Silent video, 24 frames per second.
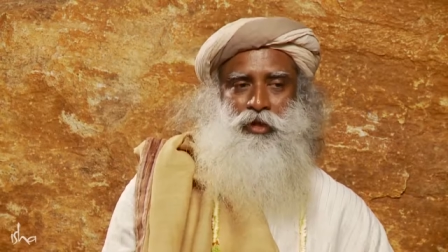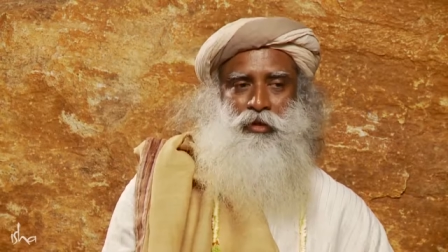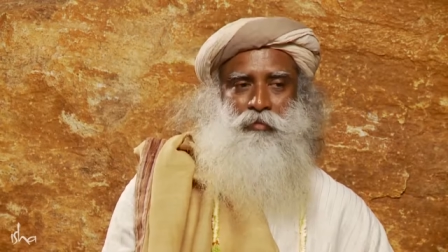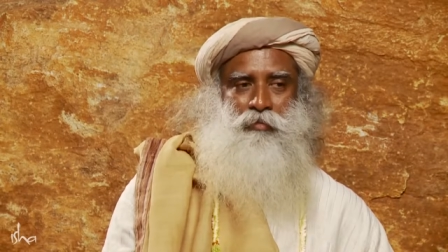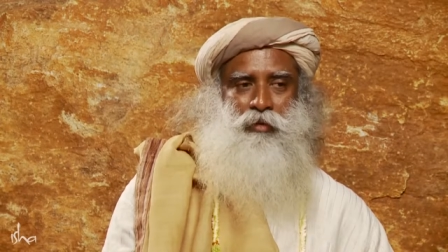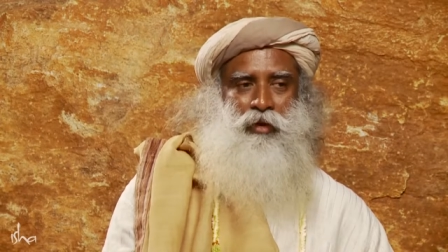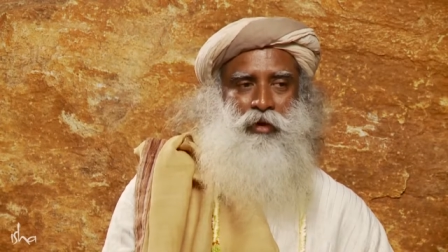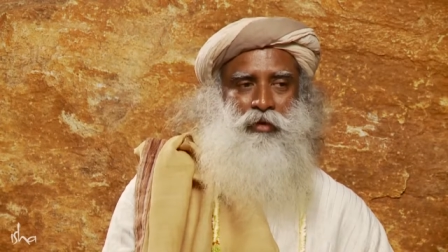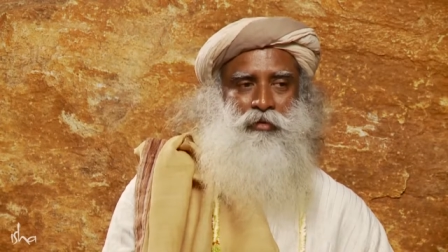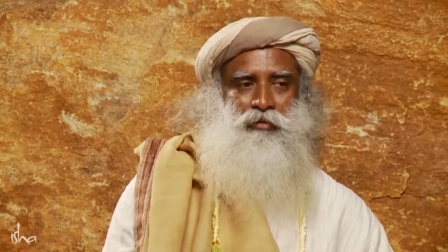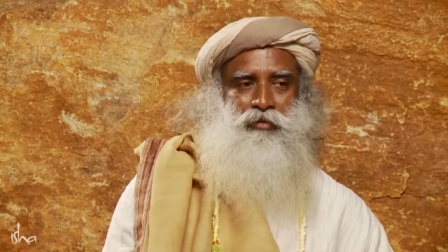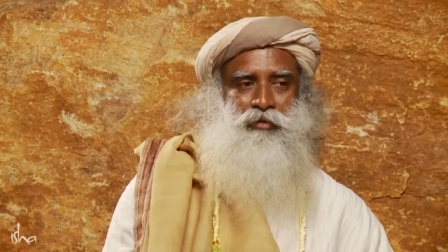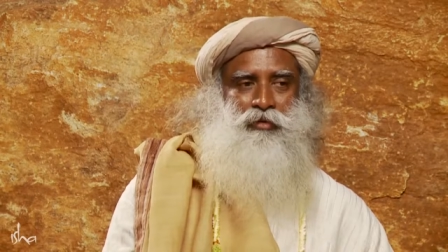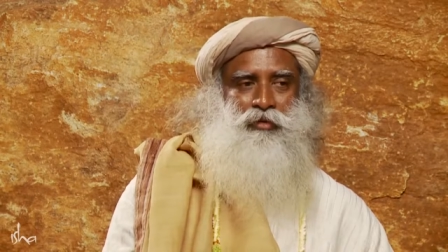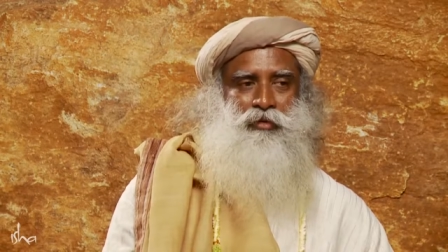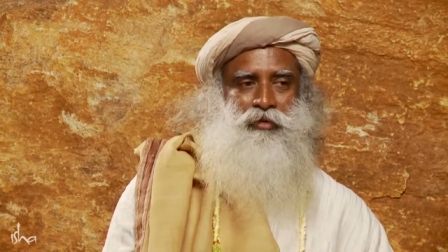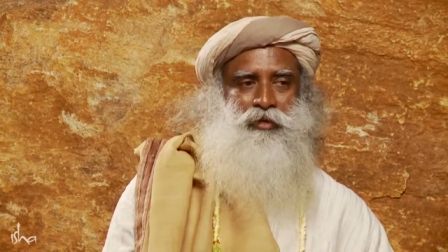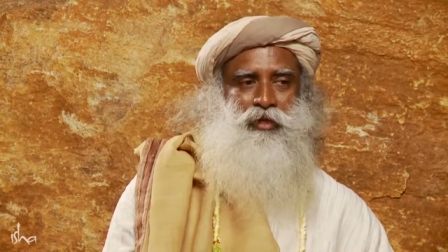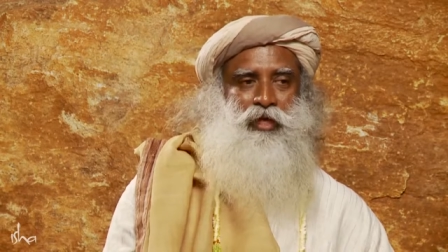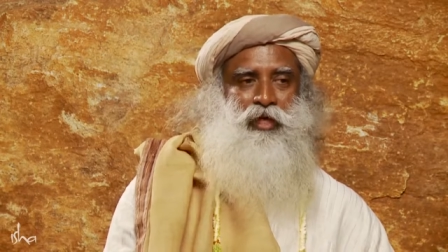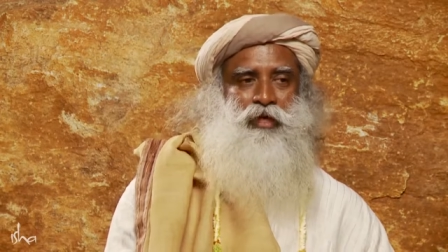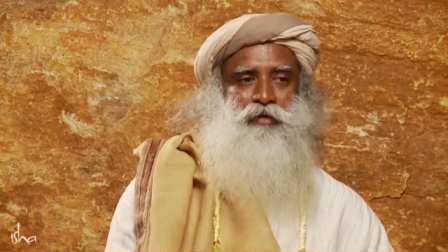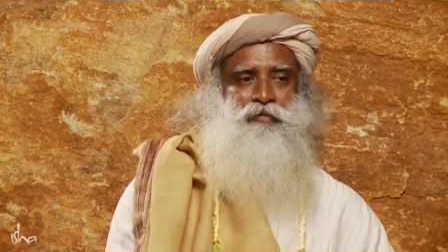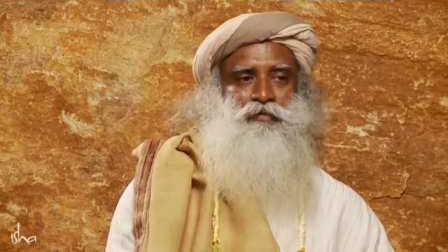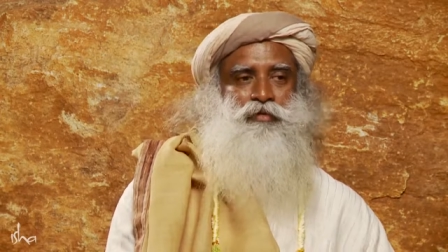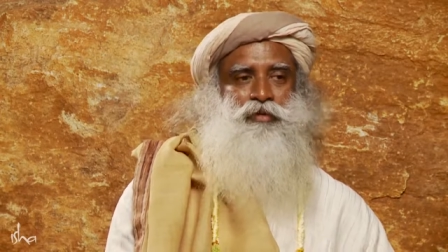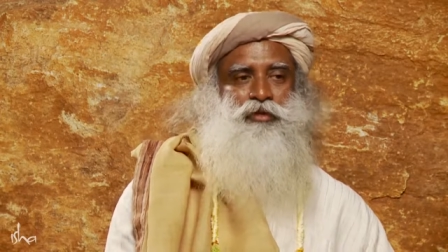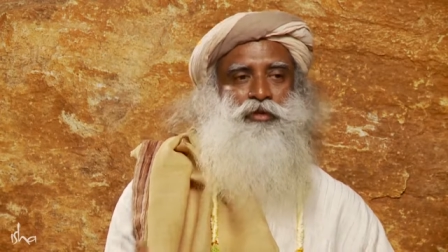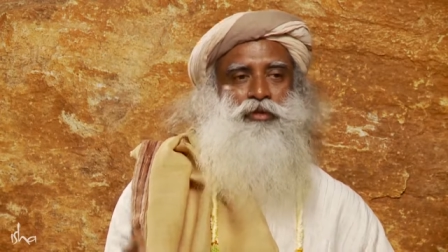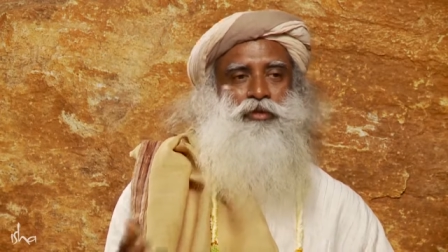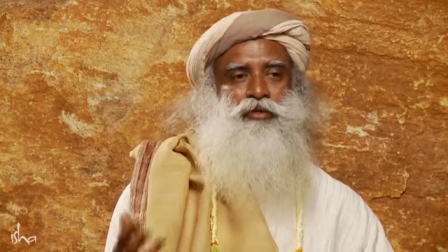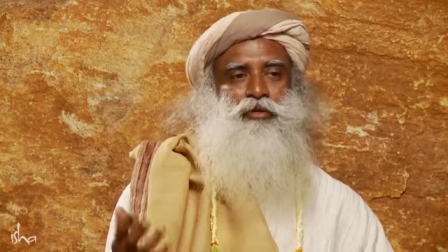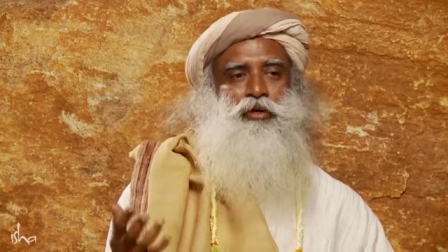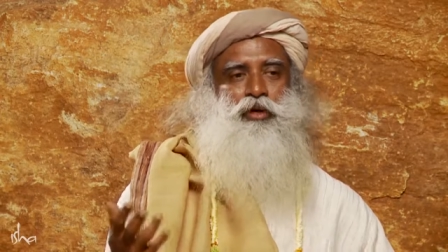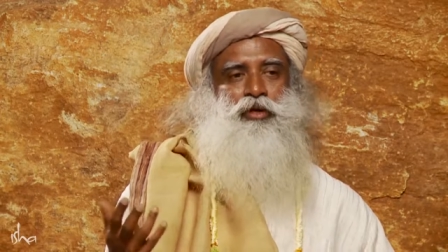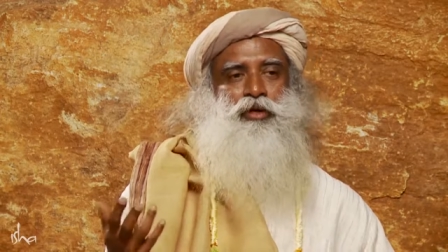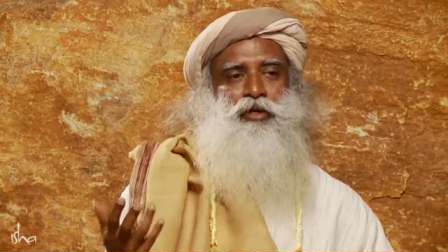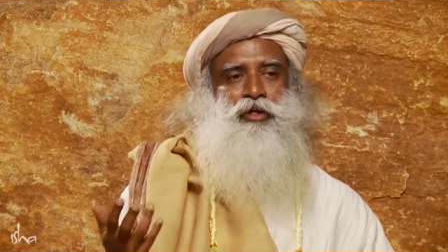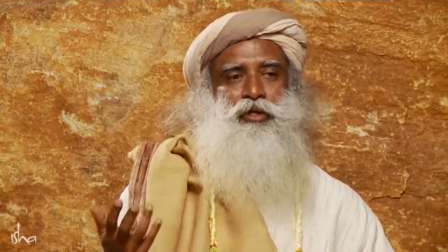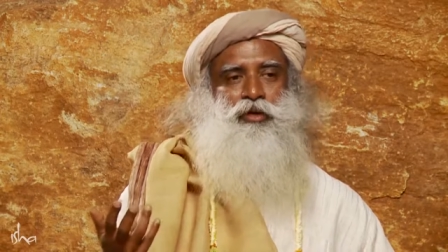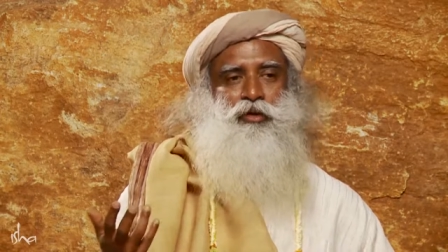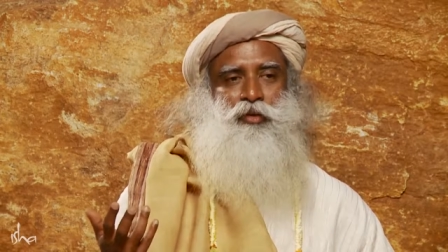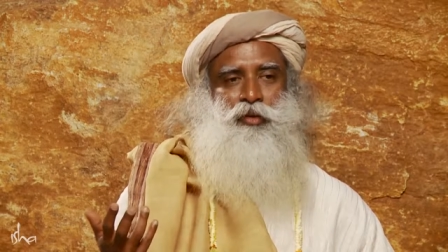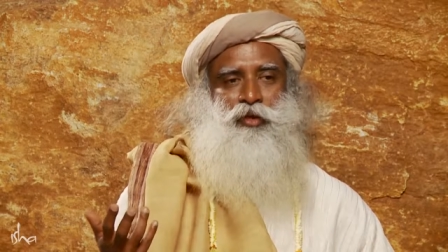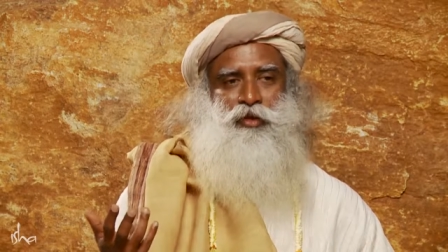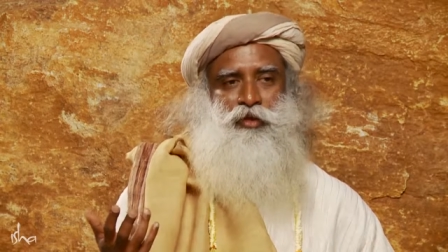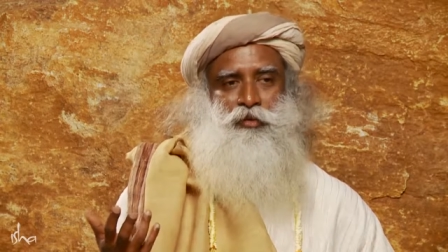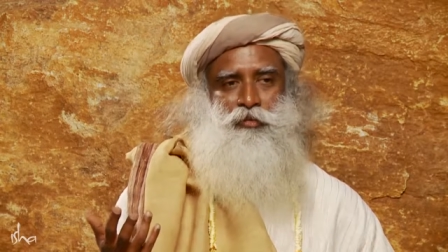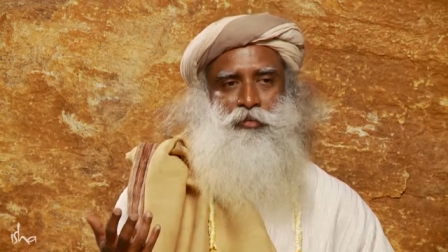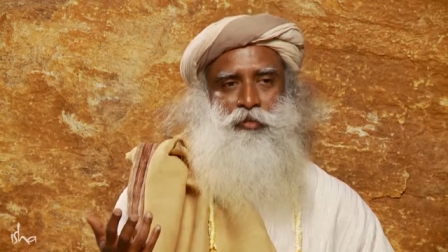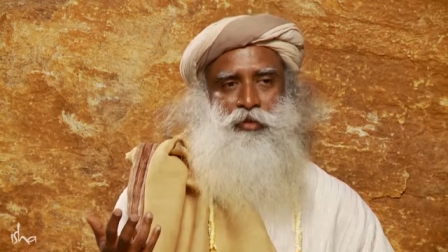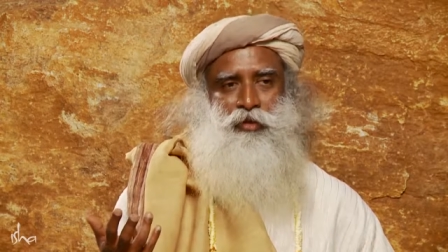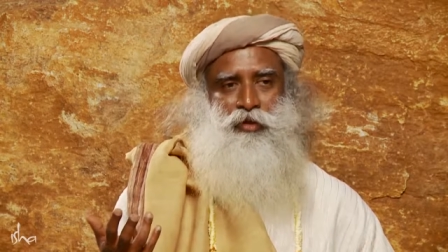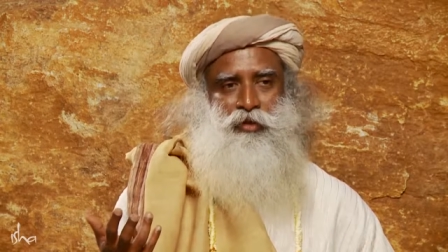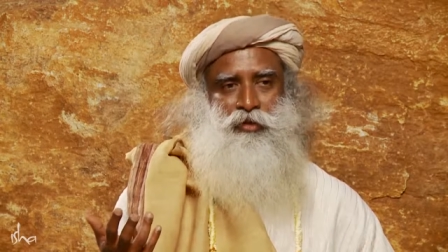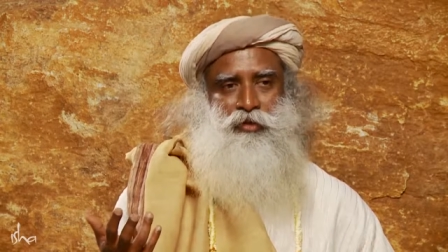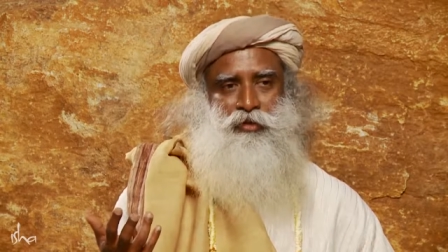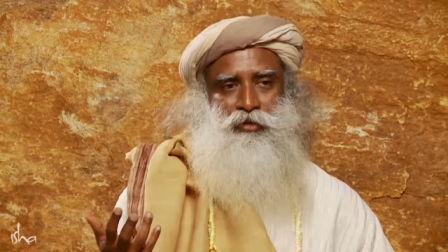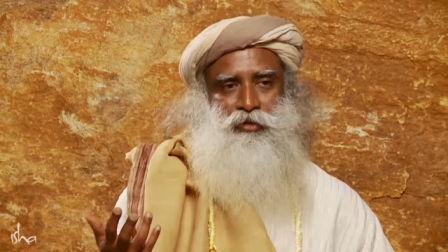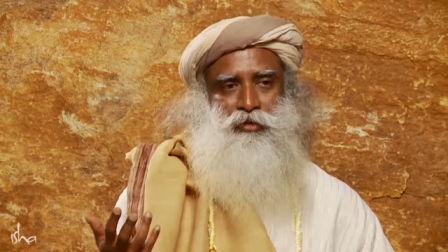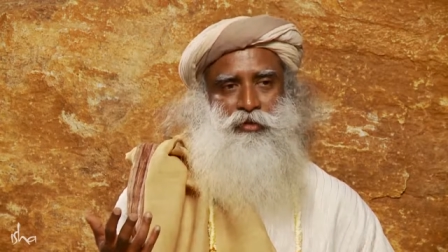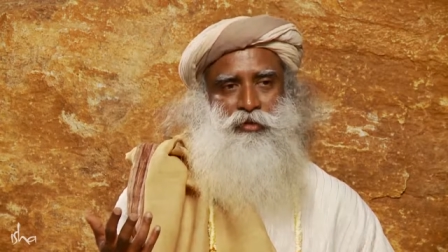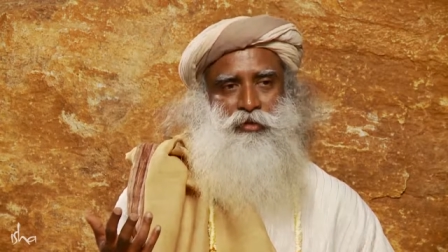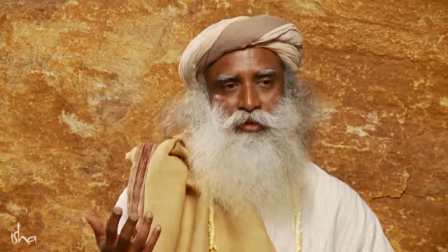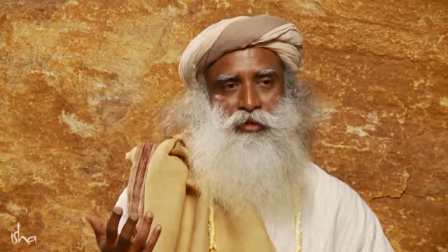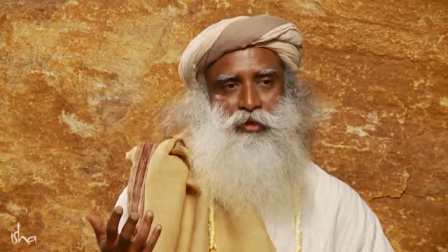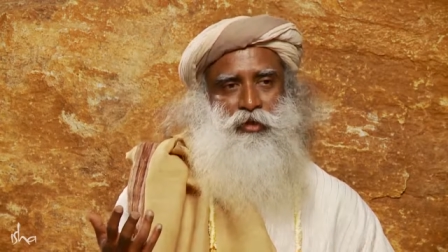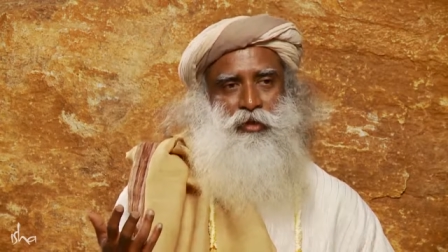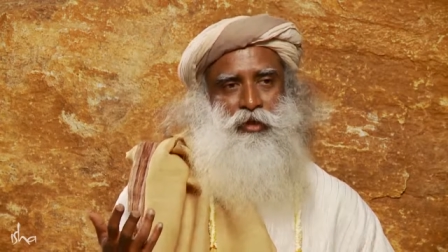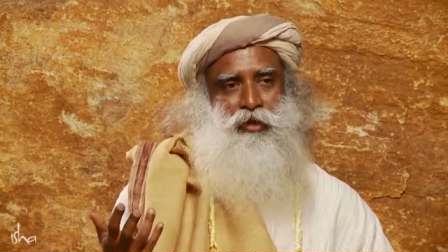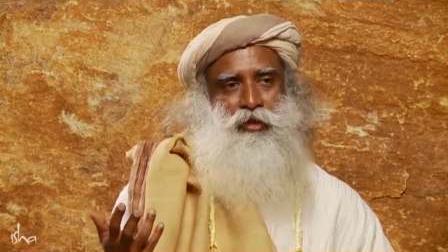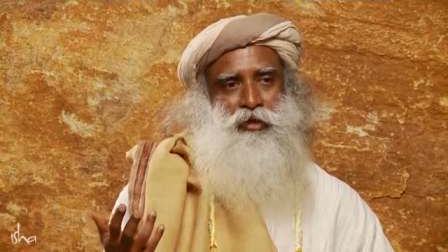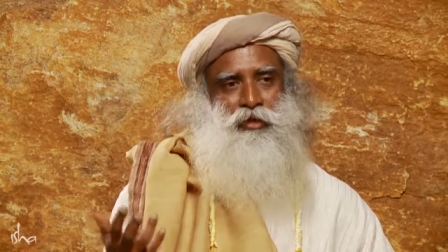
about that which is not in your experience.